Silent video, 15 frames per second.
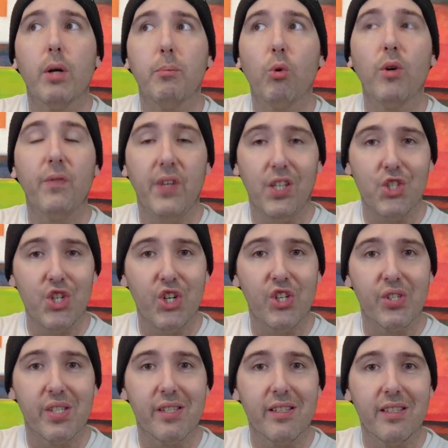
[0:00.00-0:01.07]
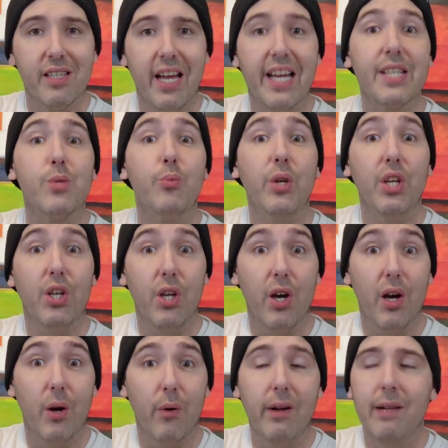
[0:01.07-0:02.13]
and more features as we
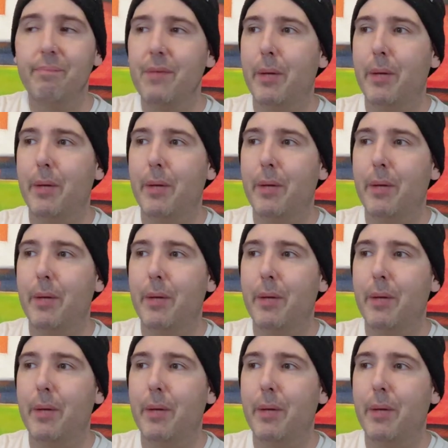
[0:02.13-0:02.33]
go.